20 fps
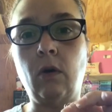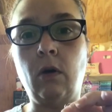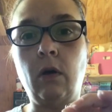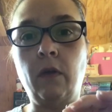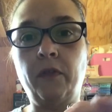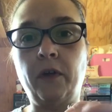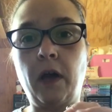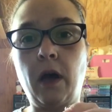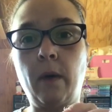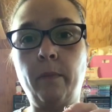
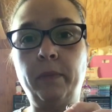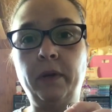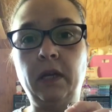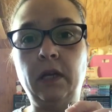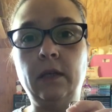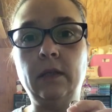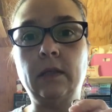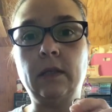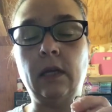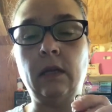all the
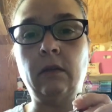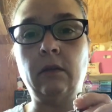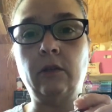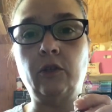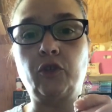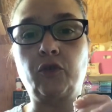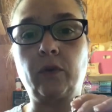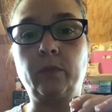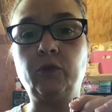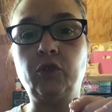companies in the
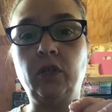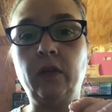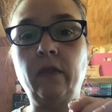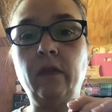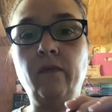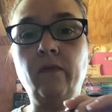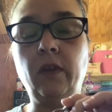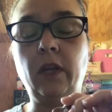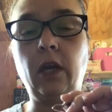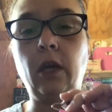description
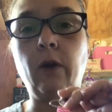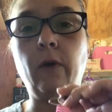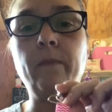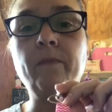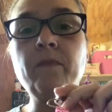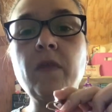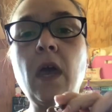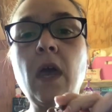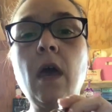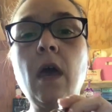of the video.